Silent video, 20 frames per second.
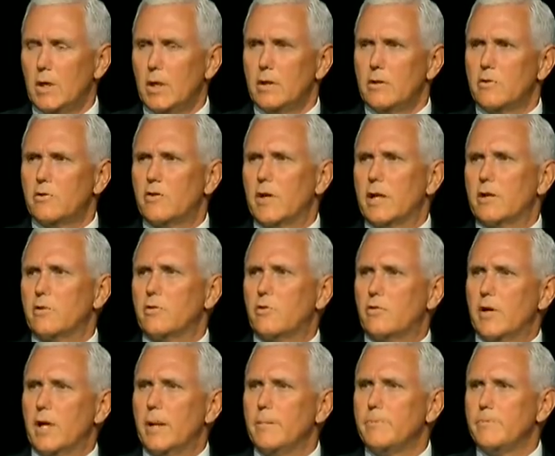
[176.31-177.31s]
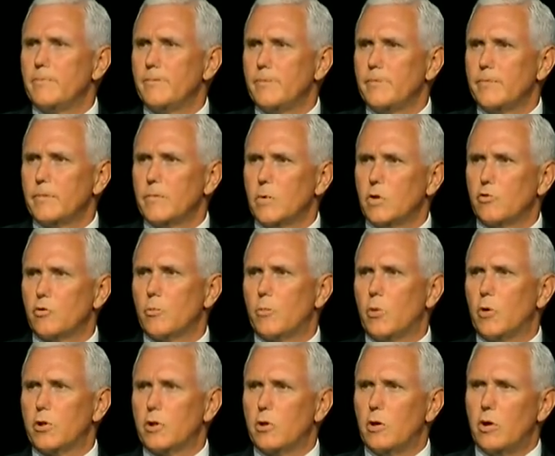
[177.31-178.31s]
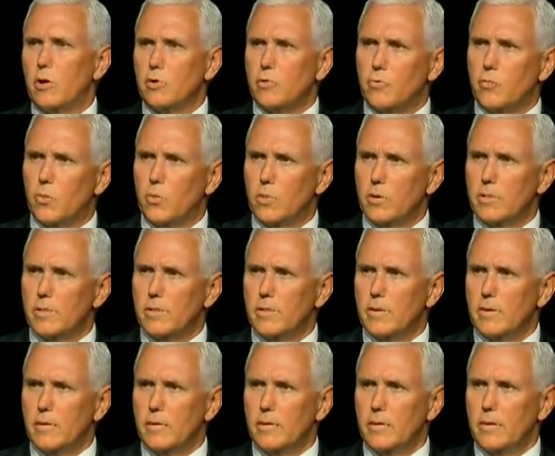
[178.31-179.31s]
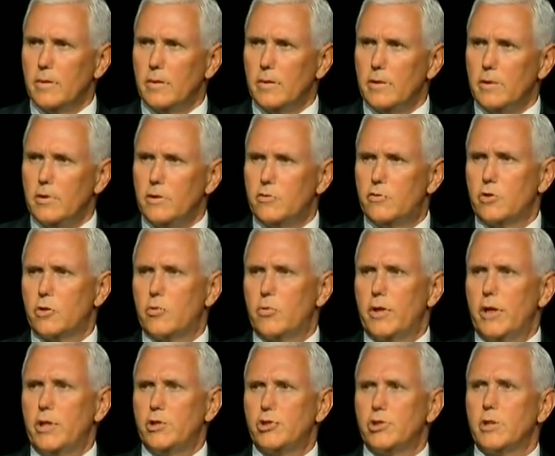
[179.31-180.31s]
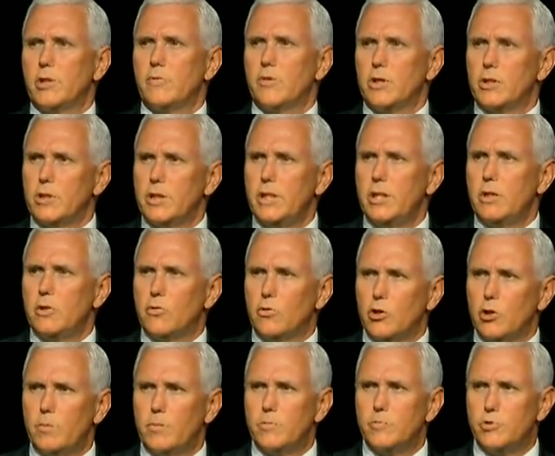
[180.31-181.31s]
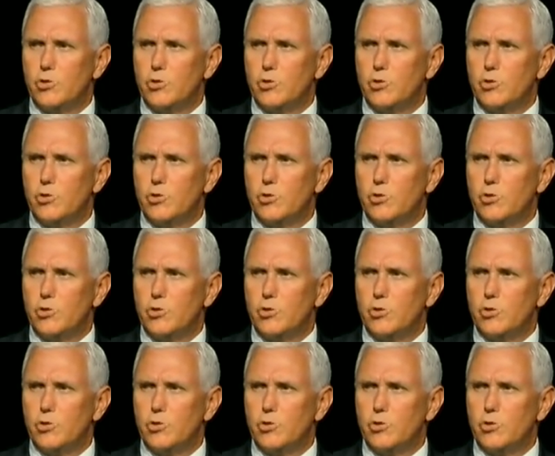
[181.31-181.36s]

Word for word: The second step this report calls for is the creation of an elite group of